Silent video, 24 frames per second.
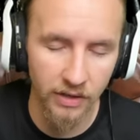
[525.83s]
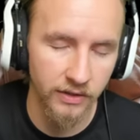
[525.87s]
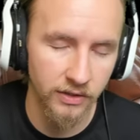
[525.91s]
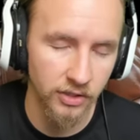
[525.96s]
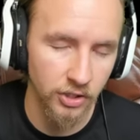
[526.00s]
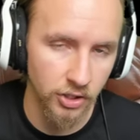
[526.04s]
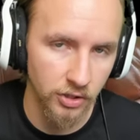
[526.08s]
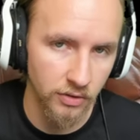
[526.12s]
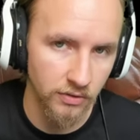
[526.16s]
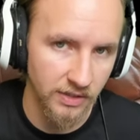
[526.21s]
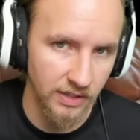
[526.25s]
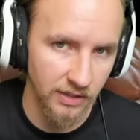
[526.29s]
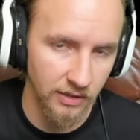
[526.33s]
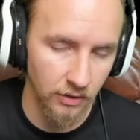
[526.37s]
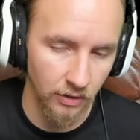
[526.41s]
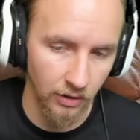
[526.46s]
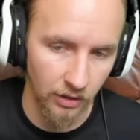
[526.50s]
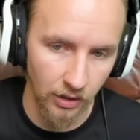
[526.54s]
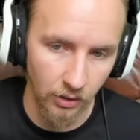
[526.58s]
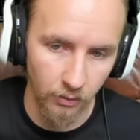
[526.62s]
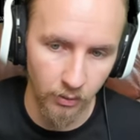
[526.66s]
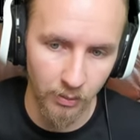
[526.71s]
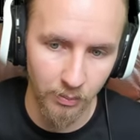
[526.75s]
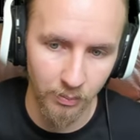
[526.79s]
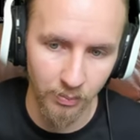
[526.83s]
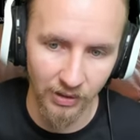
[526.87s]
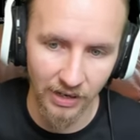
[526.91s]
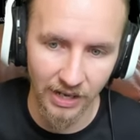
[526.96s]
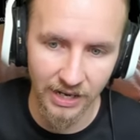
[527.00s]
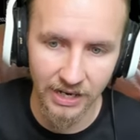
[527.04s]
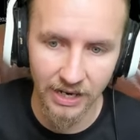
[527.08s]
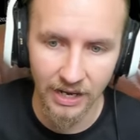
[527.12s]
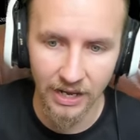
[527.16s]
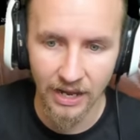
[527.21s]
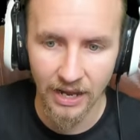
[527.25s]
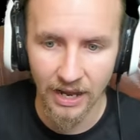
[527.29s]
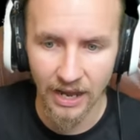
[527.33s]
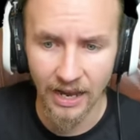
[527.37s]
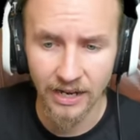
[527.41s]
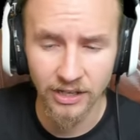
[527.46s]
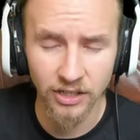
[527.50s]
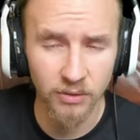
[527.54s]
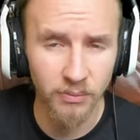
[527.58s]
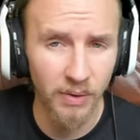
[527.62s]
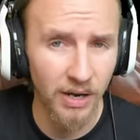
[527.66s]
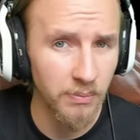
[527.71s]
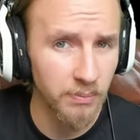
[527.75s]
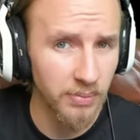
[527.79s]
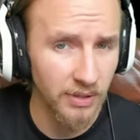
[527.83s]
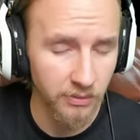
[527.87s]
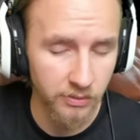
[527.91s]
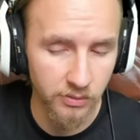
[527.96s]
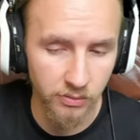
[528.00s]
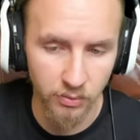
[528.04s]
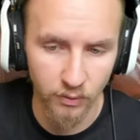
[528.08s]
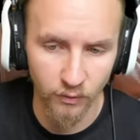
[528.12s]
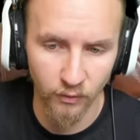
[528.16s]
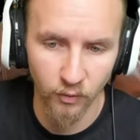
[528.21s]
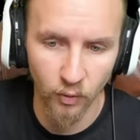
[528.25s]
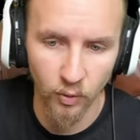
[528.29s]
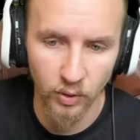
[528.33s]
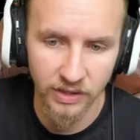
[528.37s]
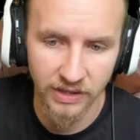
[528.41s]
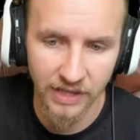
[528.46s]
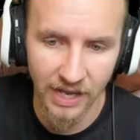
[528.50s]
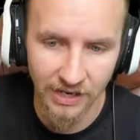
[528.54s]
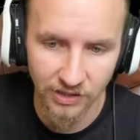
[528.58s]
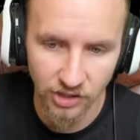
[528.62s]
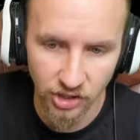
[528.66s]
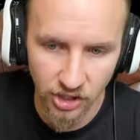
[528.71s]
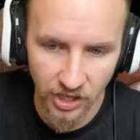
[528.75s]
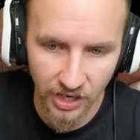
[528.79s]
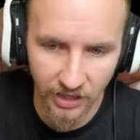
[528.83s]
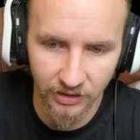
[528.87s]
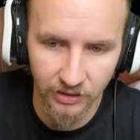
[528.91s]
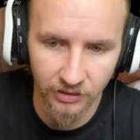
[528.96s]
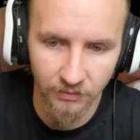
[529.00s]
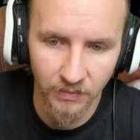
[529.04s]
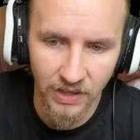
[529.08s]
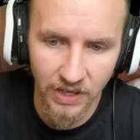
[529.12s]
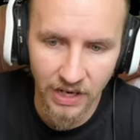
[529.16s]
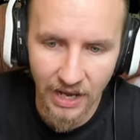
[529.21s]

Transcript: than shooting your lower plate, and you might be able to avoid that shell.